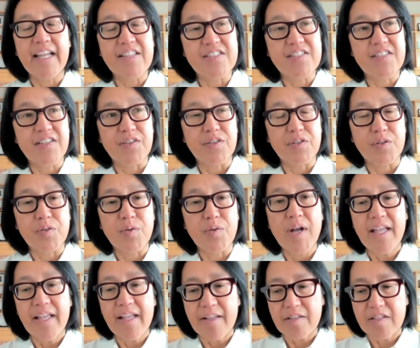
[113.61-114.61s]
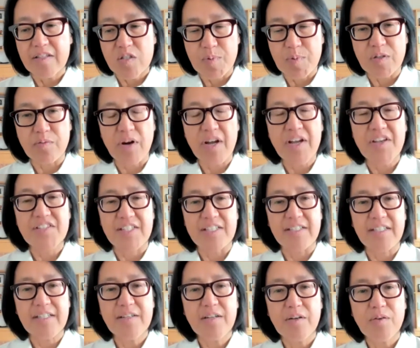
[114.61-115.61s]
And so
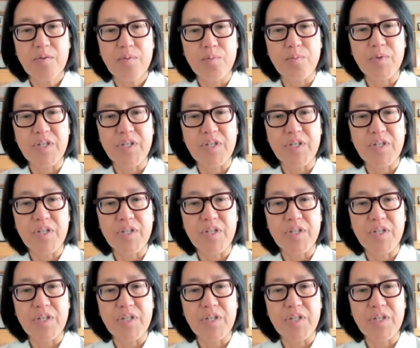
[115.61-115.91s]
Spinraza,